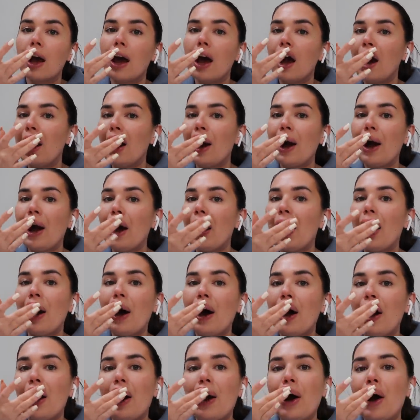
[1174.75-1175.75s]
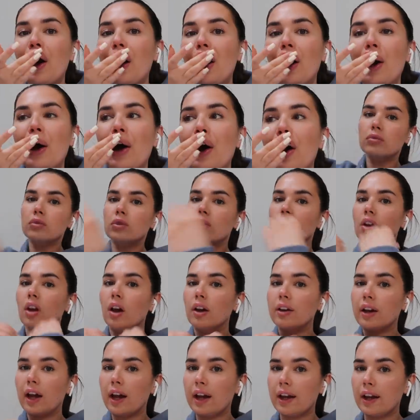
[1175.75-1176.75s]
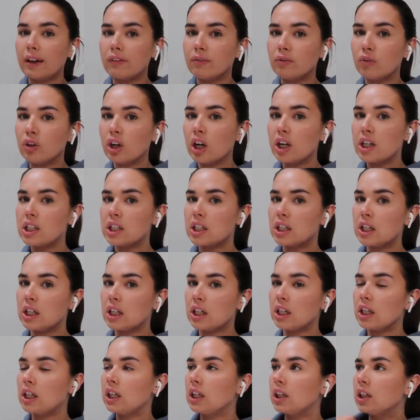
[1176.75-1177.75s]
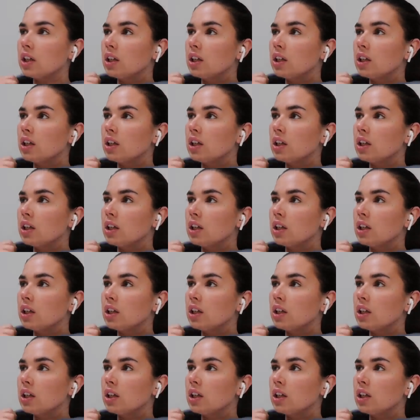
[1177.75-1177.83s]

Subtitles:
Okay, I'm ready.